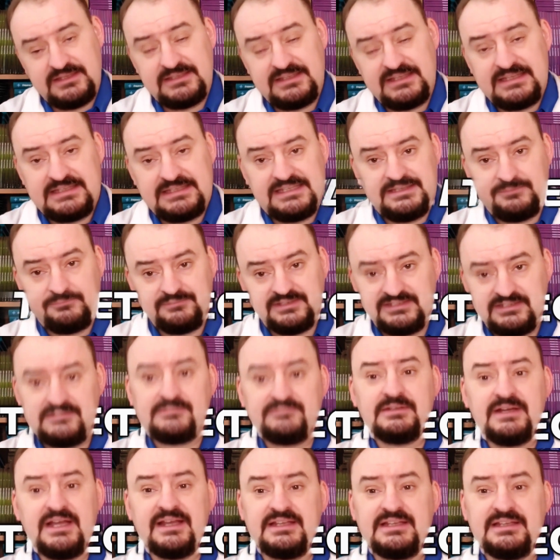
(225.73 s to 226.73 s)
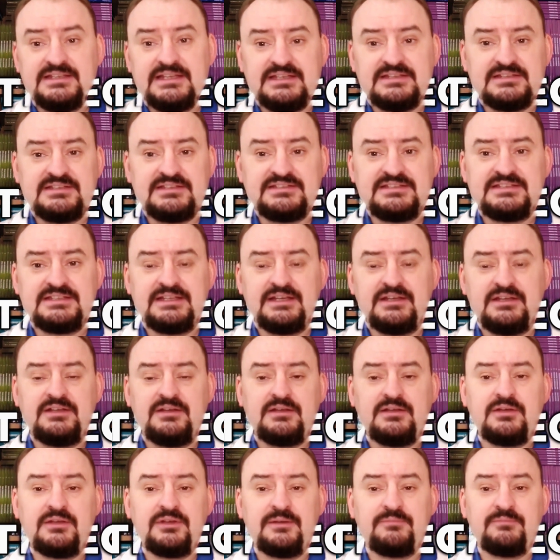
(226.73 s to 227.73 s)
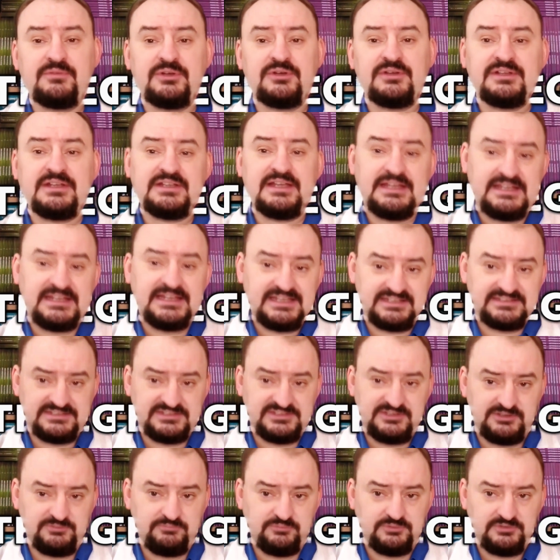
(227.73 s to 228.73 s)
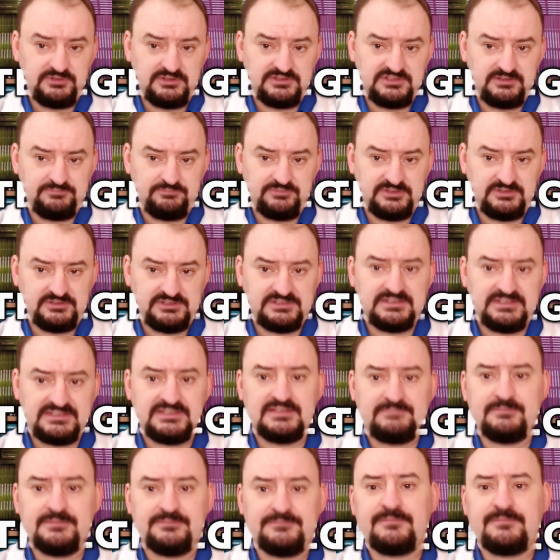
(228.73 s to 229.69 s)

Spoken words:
it can be divided into cellular immunity and humoral immunity.